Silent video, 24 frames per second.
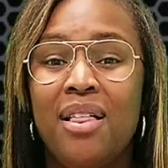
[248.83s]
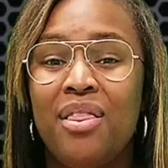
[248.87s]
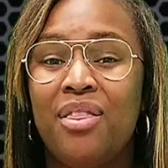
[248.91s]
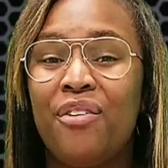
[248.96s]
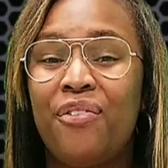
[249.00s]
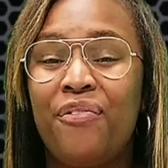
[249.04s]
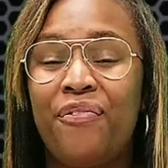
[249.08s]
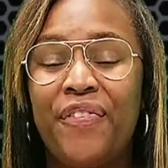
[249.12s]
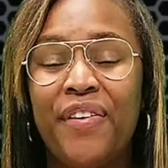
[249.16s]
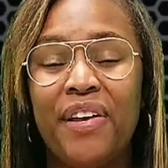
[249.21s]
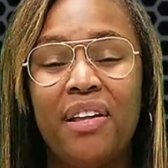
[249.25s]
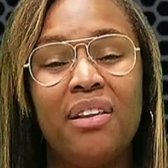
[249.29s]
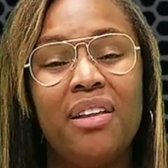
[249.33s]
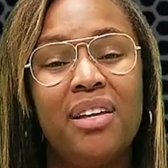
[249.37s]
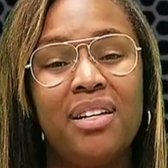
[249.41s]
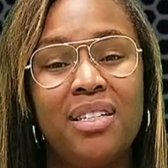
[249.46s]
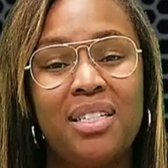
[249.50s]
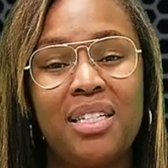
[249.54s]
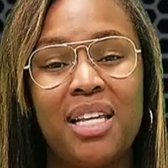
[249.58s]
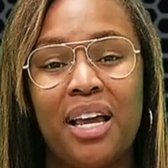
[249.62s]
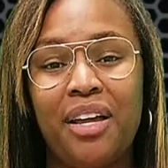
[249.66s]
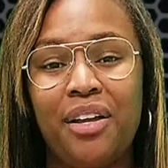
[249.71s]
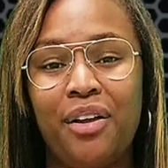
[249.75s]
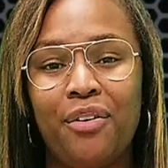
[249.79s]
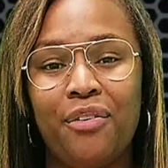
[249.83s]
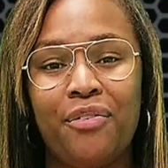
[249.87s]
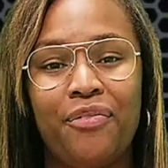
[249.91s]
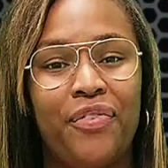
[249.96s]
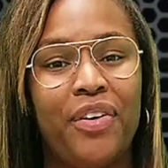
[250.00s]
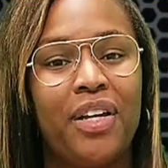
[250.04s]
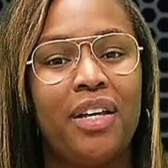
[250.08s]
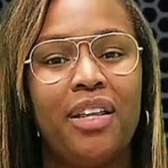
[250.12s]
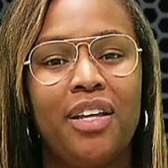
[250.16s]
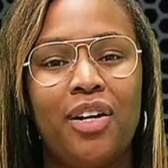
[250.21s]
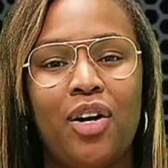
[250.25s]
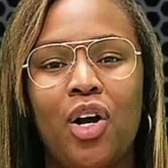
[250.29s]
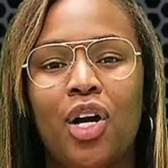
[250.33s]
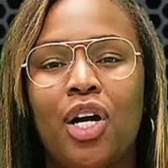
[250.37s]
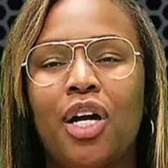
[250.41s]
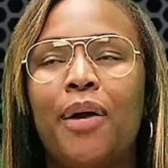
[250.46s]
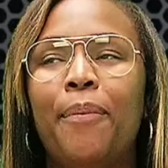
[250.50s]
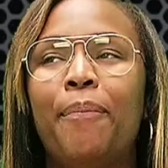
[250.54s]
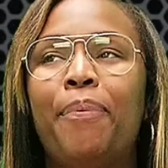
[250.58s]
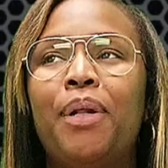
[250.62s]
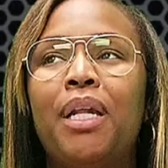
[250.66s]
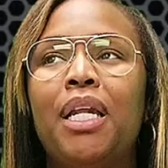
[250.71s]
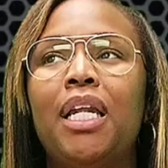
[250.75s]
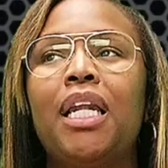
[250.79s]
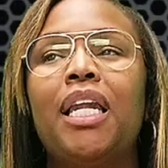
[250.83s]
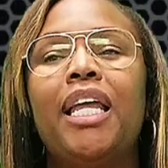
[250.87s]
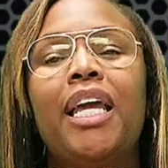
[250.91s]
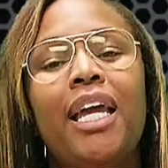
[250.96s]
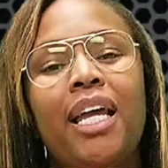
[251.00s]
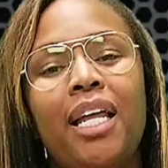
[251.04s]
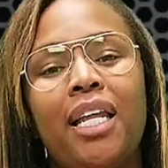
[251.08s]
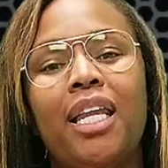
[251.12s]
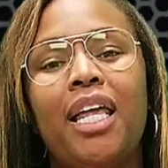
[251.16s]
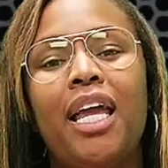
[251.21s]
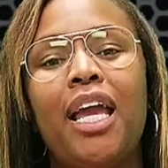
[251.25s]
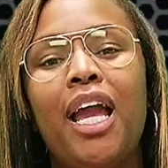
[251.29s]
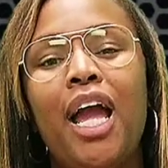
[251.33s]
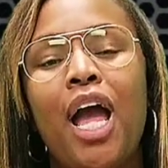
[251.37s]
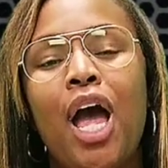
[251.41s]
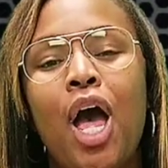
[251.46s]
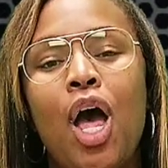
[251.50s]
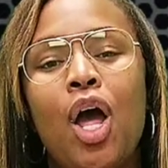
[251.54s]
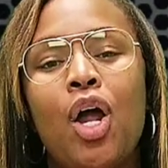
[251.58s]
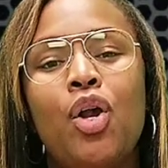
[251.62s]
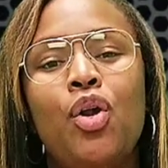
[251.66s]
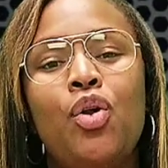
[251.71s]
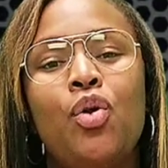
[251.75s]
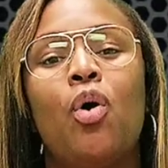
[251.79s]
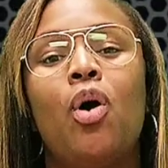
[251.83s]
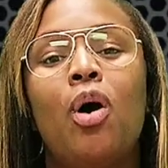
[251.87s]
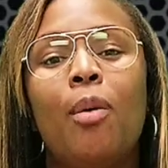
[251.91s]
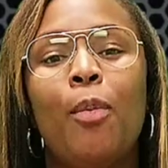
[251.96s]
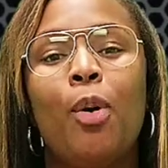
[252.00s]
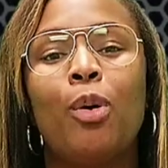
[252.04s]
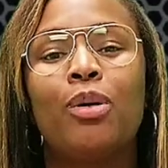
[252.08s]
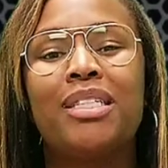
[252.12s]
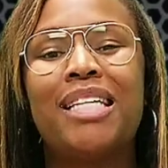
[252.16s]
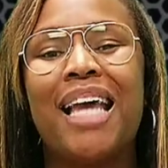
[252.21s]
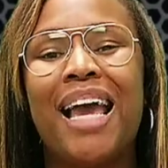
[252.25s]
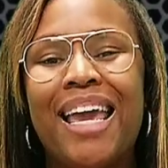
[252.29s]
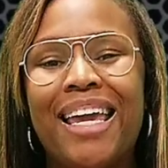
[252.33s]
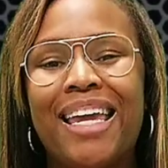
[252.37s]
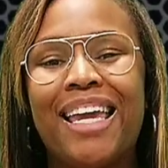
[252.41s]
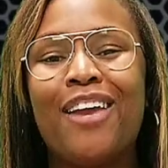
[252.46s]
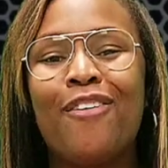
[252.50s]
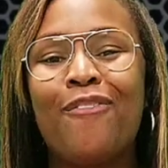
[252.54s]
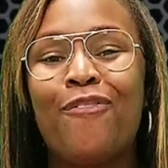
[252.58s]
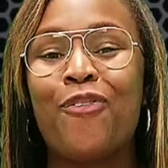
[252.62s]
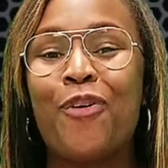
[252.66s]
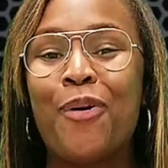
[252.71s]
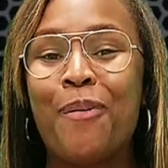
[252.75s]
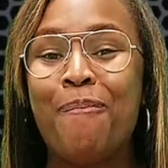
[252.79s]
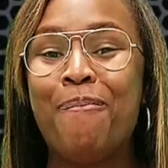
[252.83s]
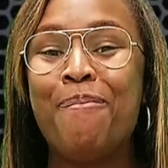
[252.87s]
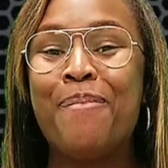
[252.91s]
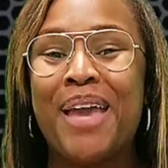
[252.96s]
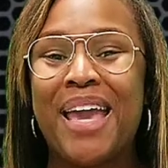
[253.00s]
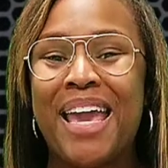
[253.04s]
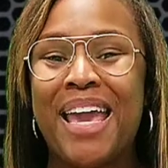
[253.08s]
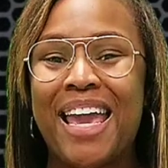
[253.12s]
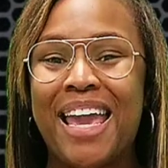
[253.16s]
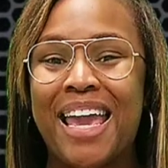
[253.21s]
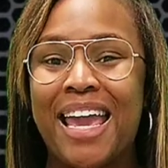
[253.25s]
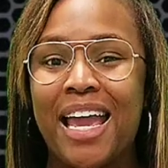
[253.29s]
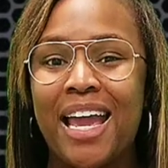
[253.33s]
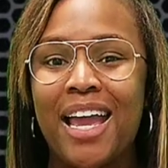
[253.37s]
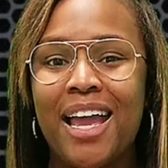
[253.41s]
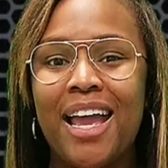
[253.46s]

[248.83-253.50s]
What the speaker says: The feelings that you're feeling are completely normal. Take it from me.